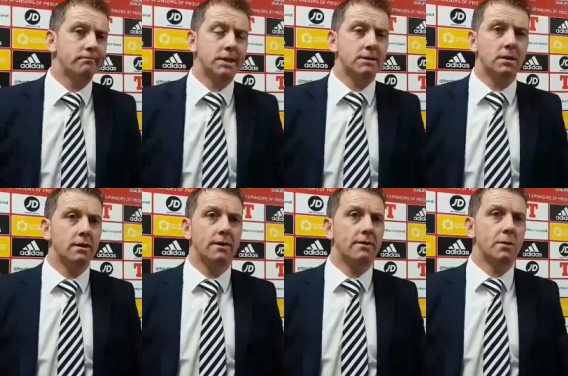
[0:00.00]
since
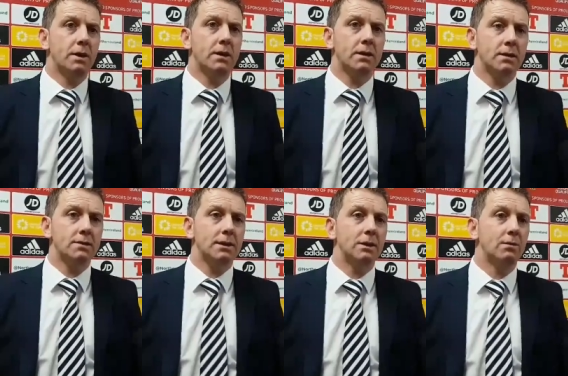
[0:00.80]
I've ever been at
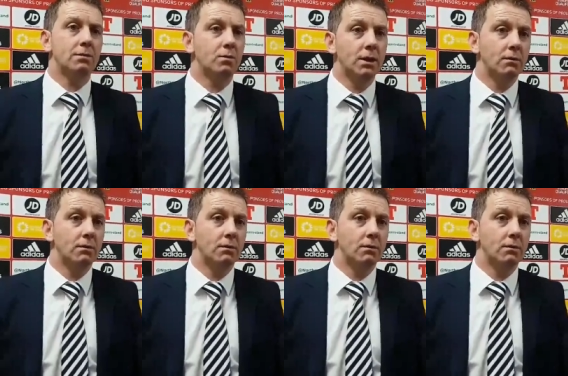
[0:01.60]
this club, we,